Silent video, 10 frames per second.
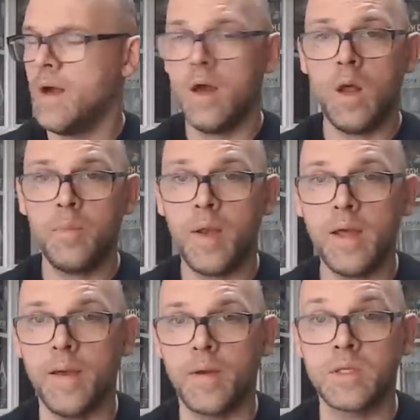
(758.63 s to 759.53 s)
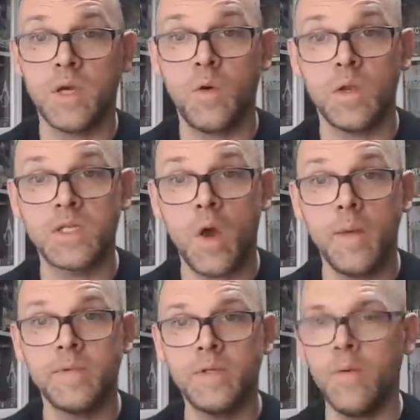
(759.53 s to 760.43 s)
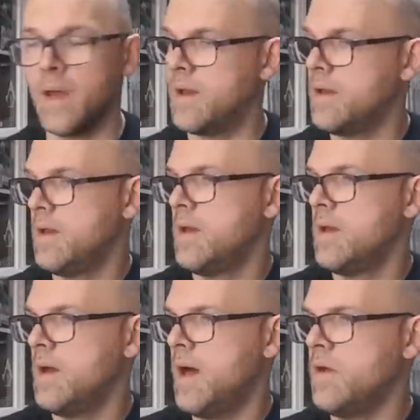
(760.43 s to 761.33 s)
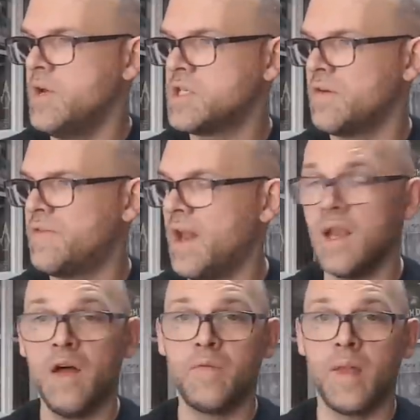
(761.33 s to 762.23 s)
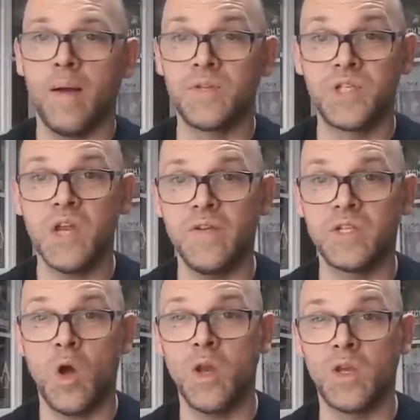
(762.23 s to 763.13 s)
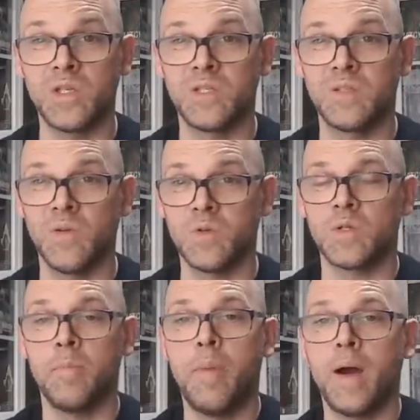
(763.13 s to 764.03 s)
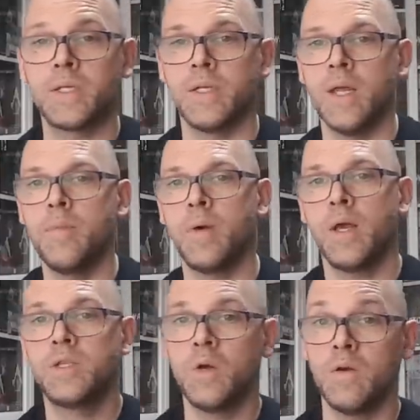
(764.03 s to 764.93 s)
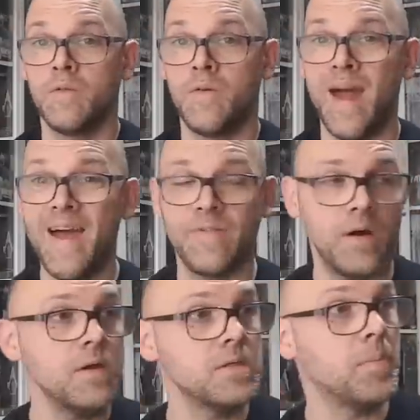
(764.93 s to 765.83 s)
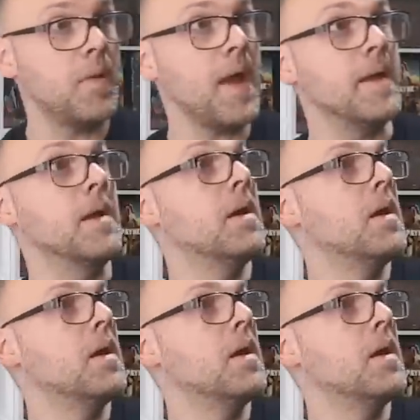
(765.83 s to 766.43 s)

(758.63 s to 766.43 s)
and I'd play it, because I've got the time to do it. And the reason I fell out of love with that series, not only because there was lots of bugs in it, but it took forever to play.